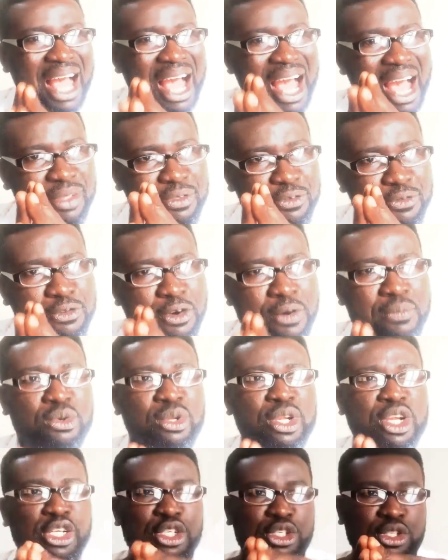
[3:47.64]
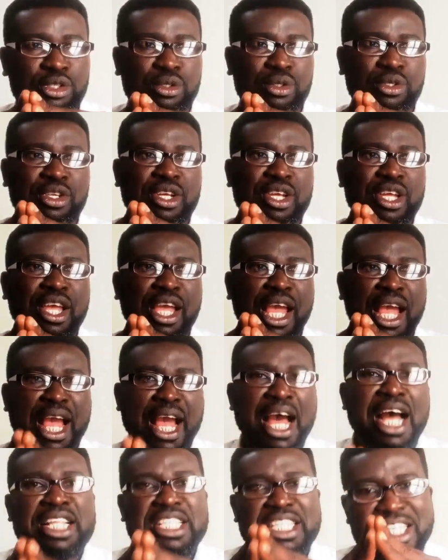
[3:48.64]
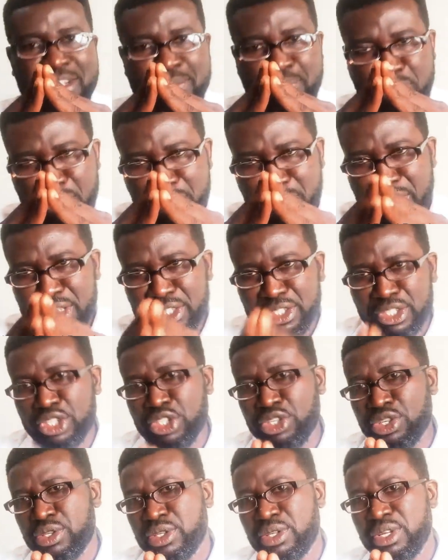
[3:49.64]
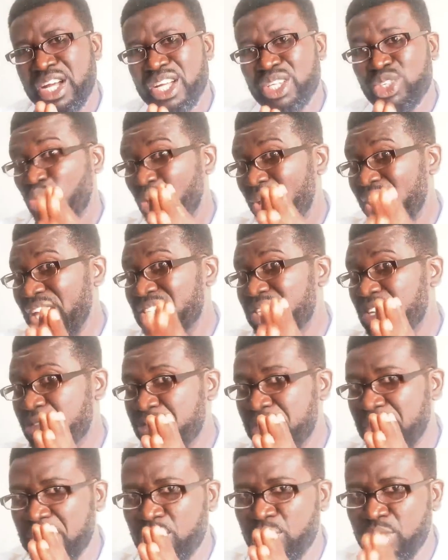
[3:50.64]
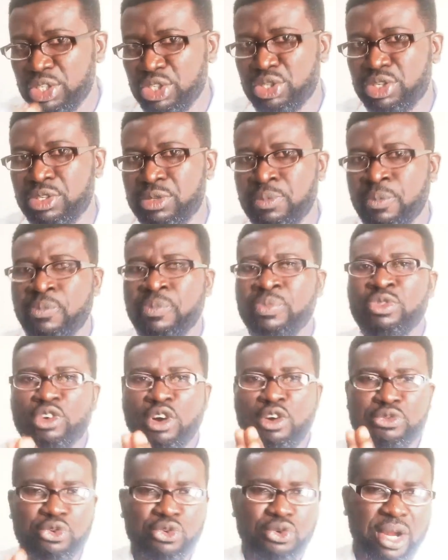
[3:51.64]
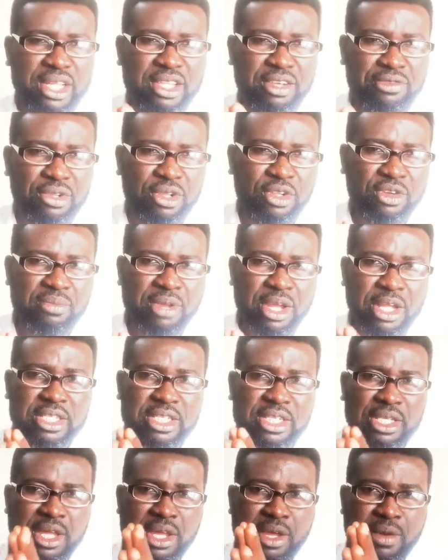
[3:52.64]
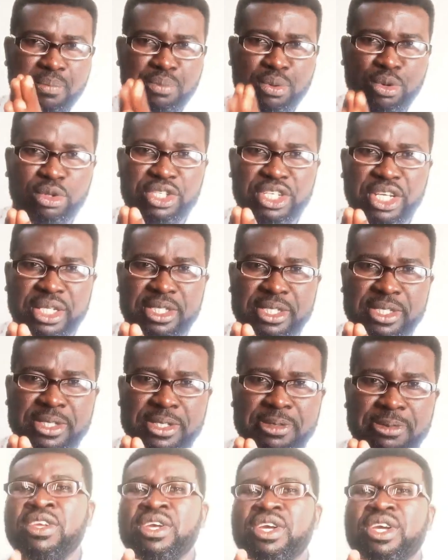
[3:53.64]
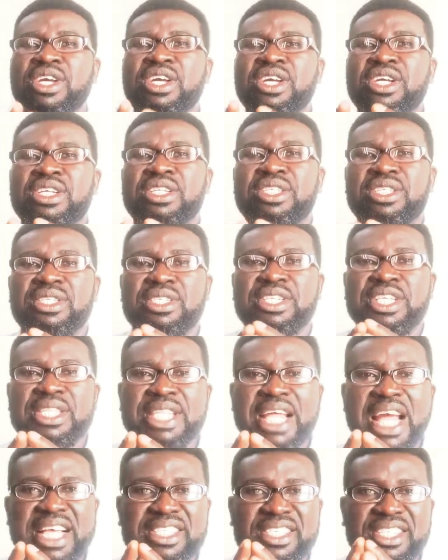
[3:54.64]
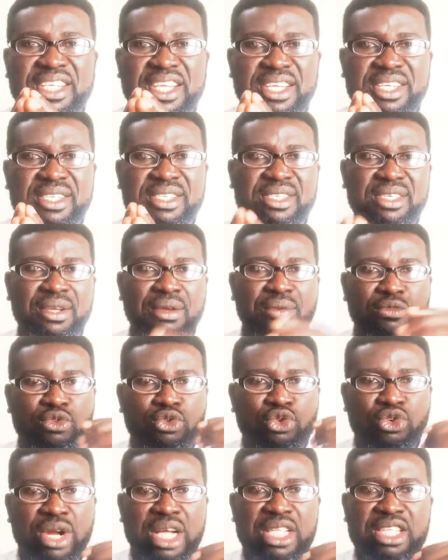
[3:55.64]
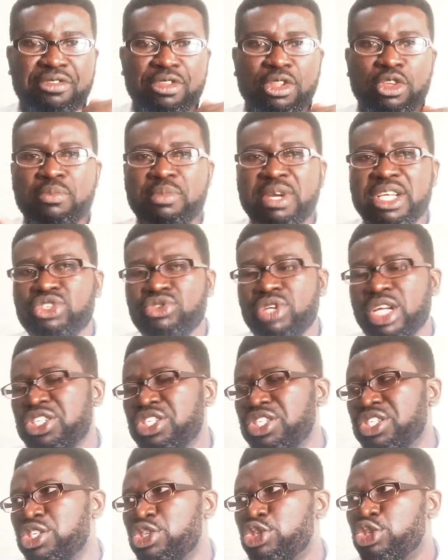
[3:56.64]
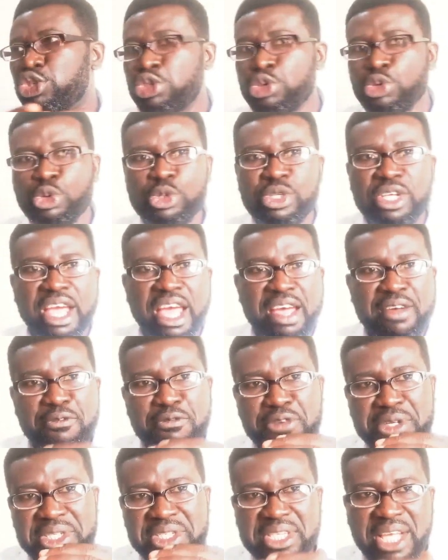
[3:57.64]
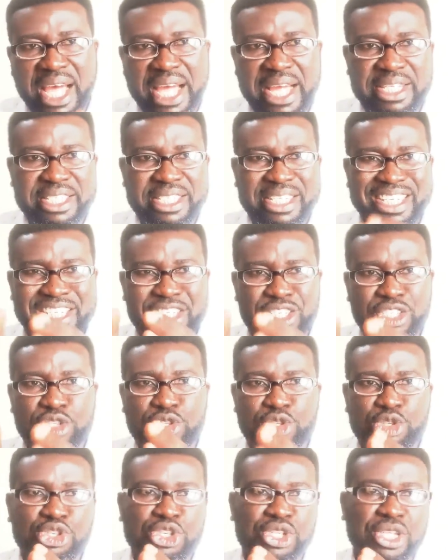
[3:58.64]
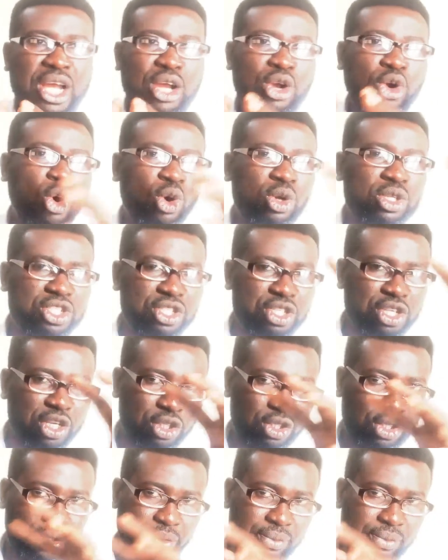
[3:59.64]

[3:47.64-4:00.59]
and formulation and implementation, as well as evaluation of rural development projects. The next is rural development strategy should emphasize institutional coordination,